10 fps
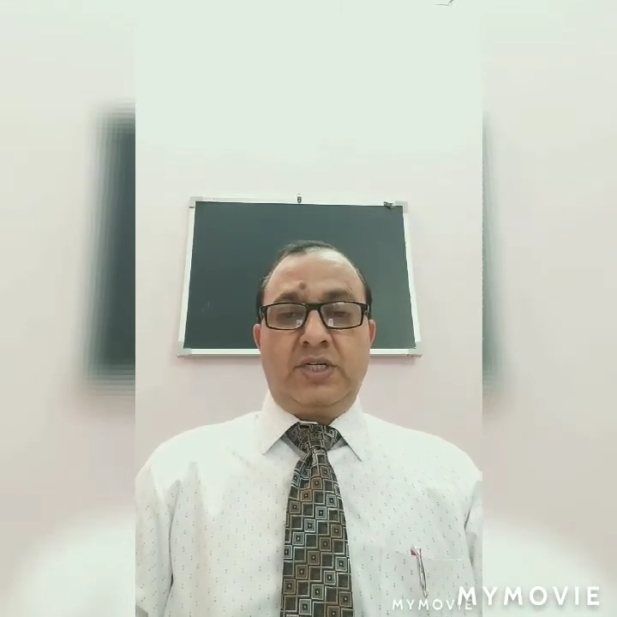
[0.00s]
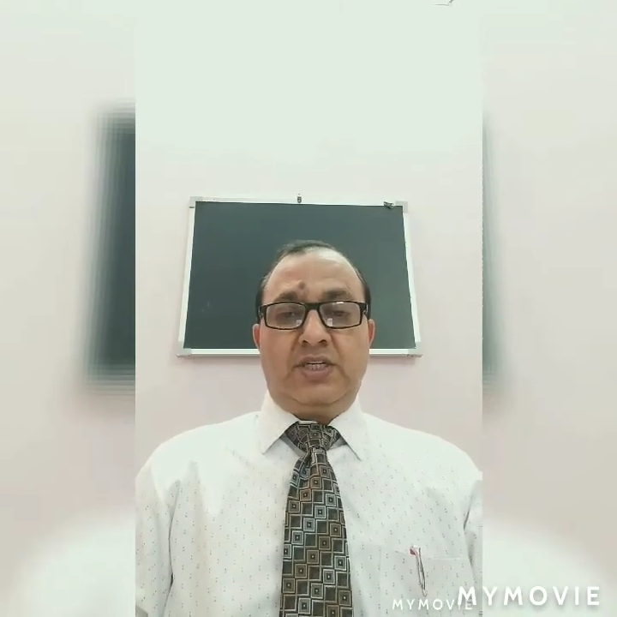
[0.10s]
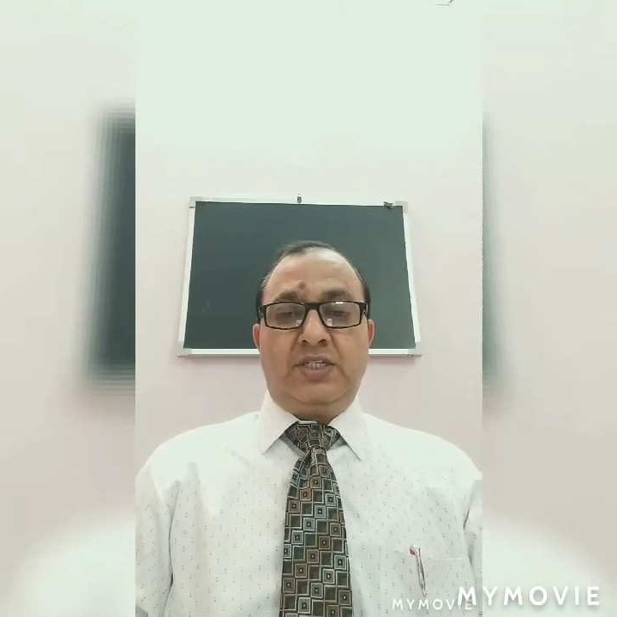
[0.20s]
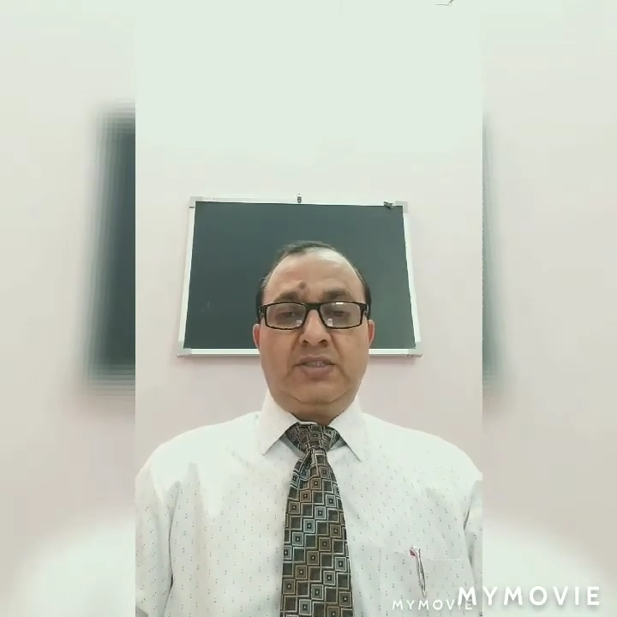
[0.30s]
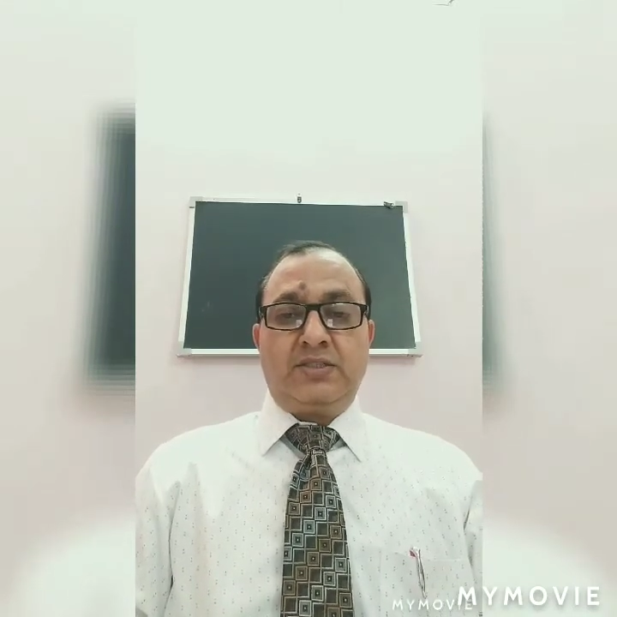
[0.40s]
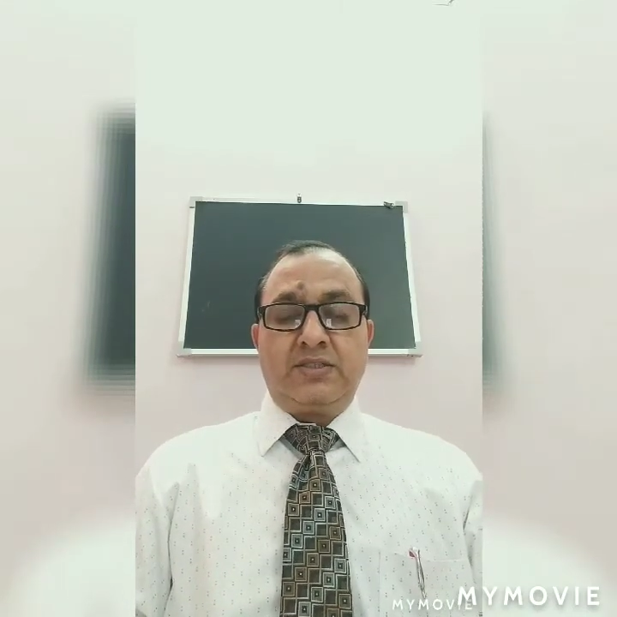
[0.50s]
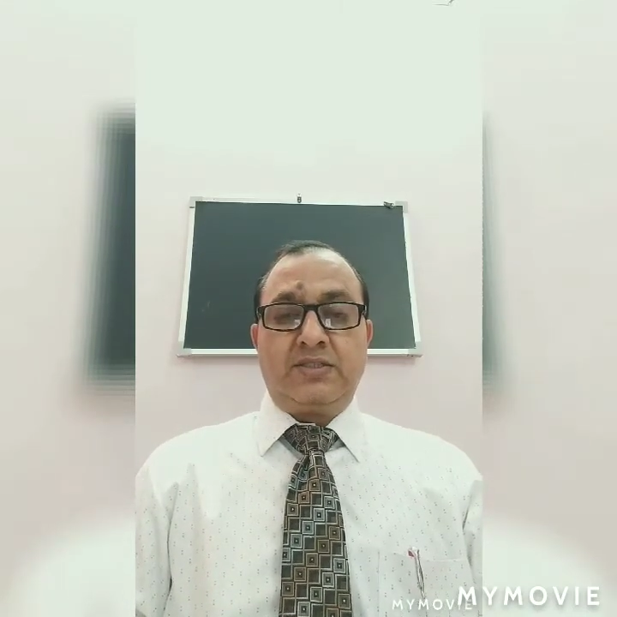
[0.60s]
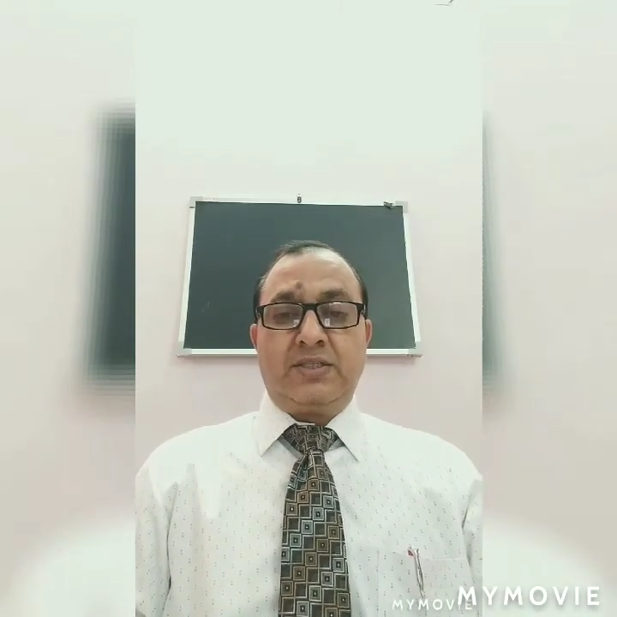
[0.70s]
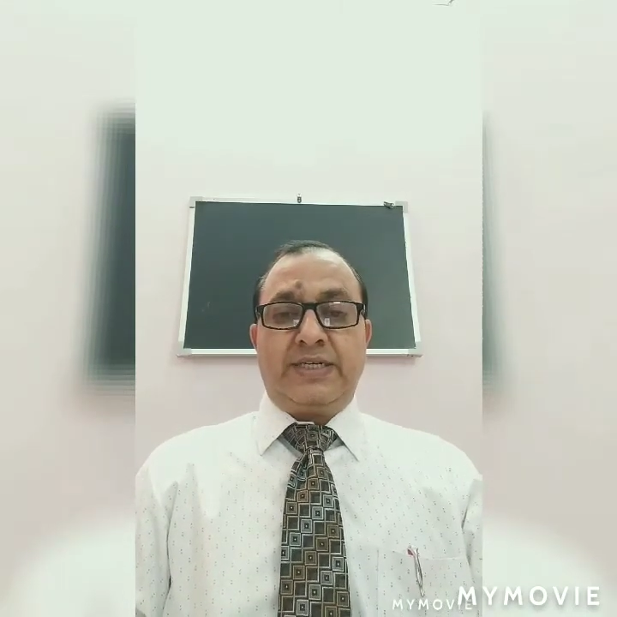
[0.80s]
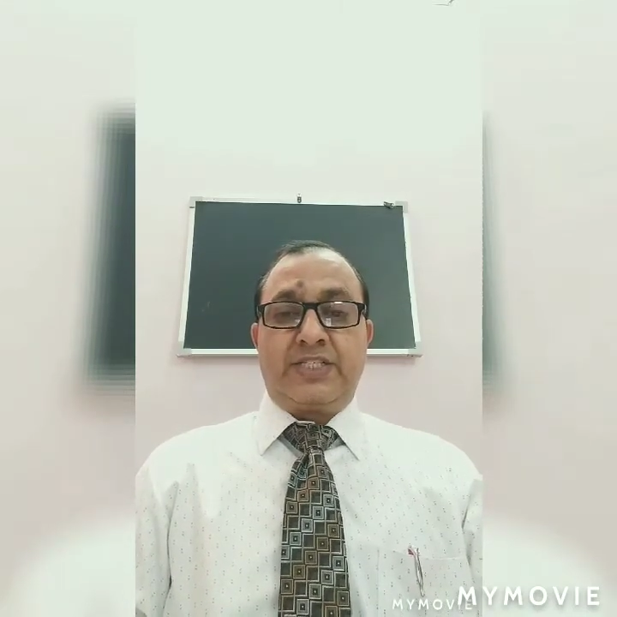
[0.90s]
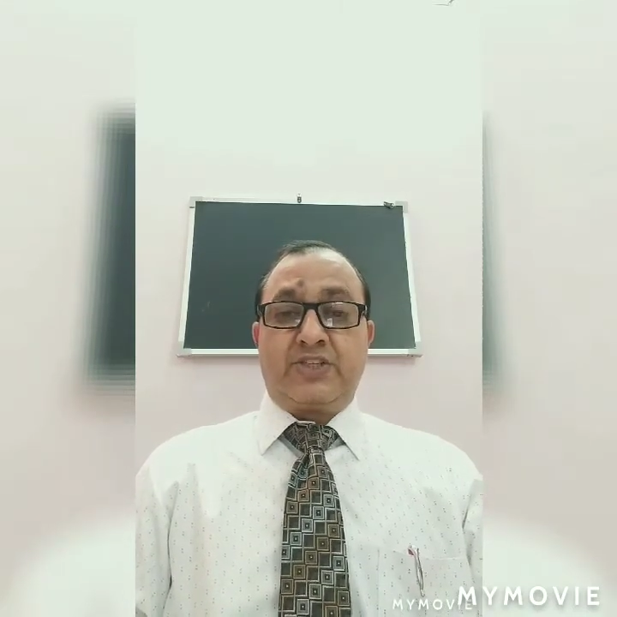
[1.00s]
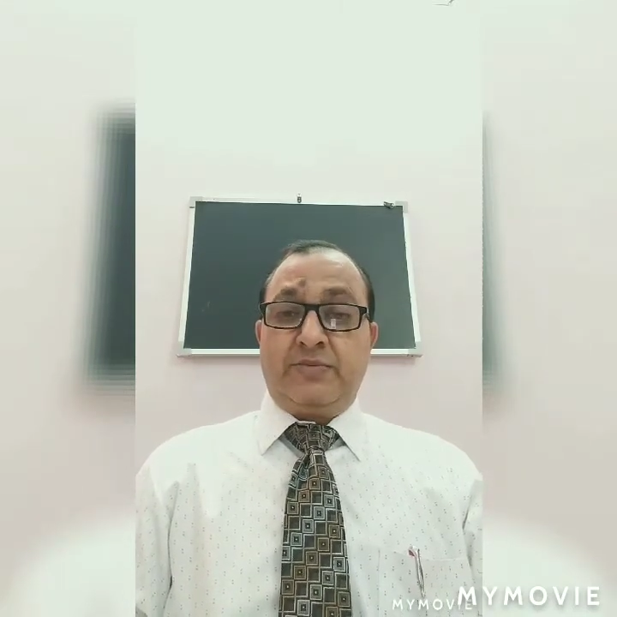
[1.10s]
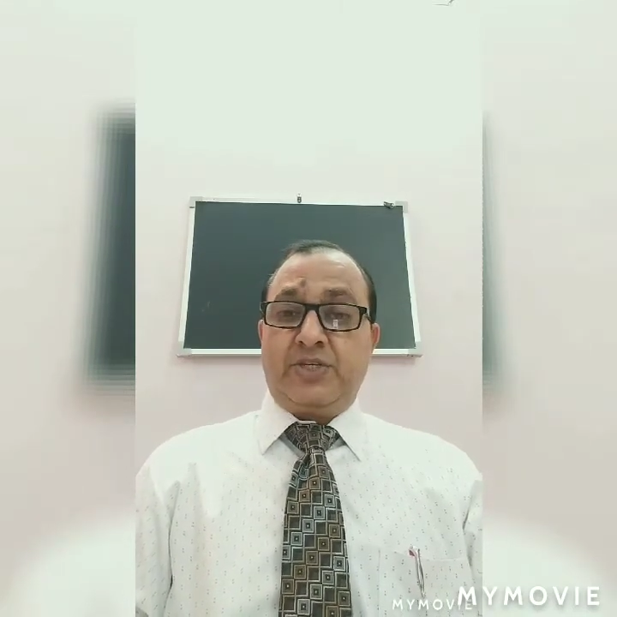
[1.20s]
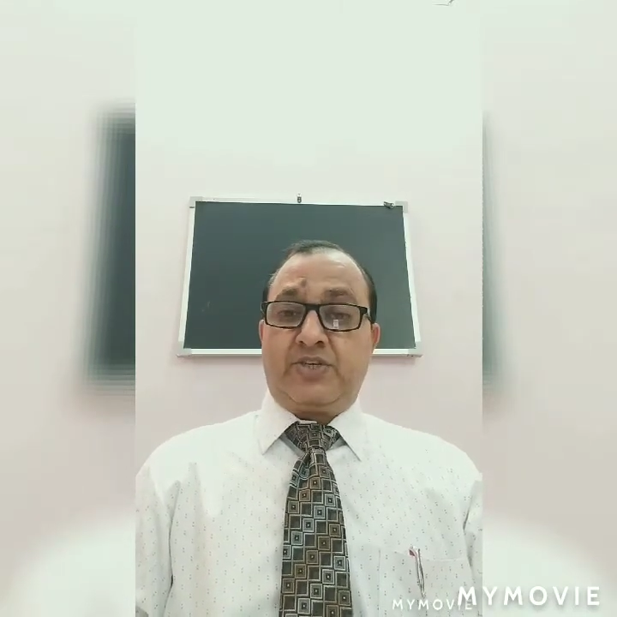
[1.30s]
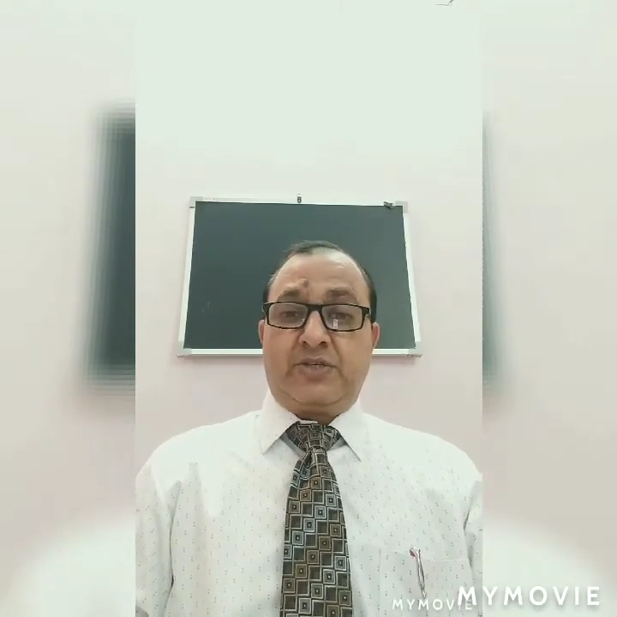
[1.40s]
learn the
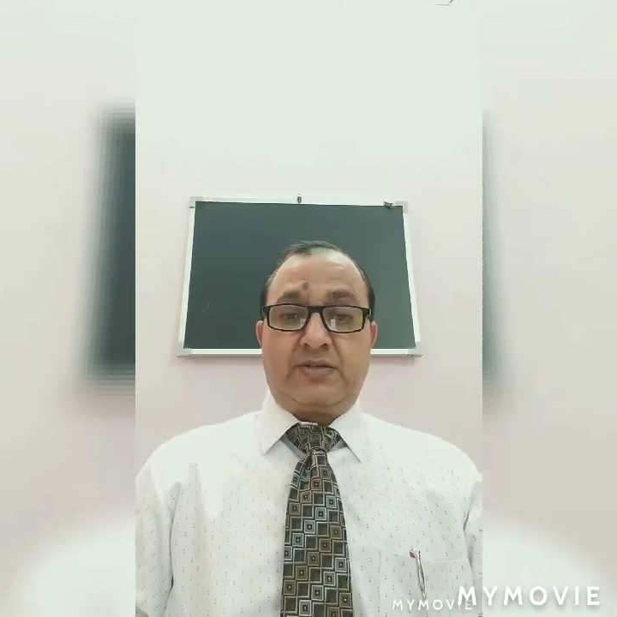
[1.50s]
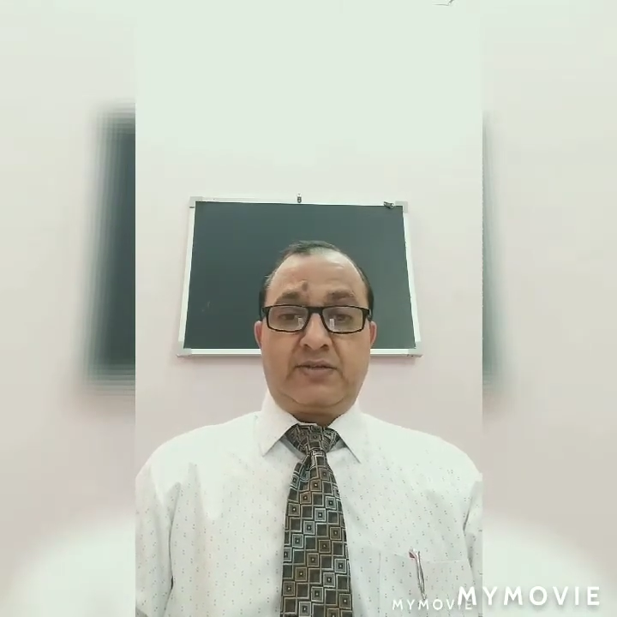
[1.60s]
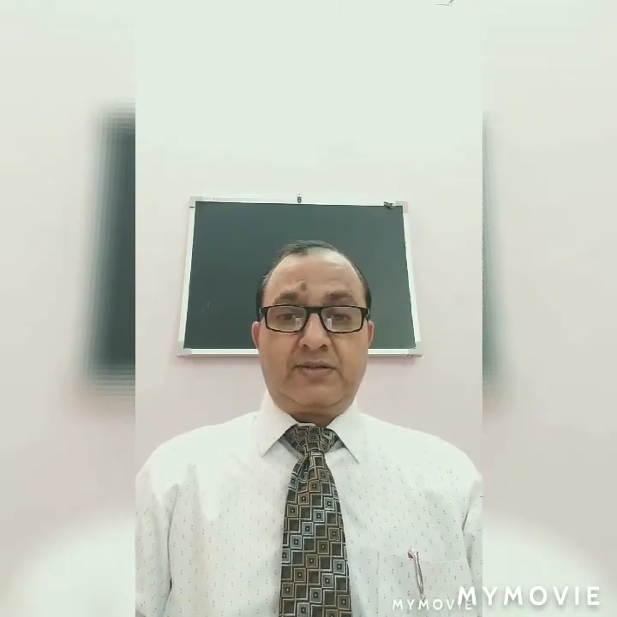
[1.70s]
estimation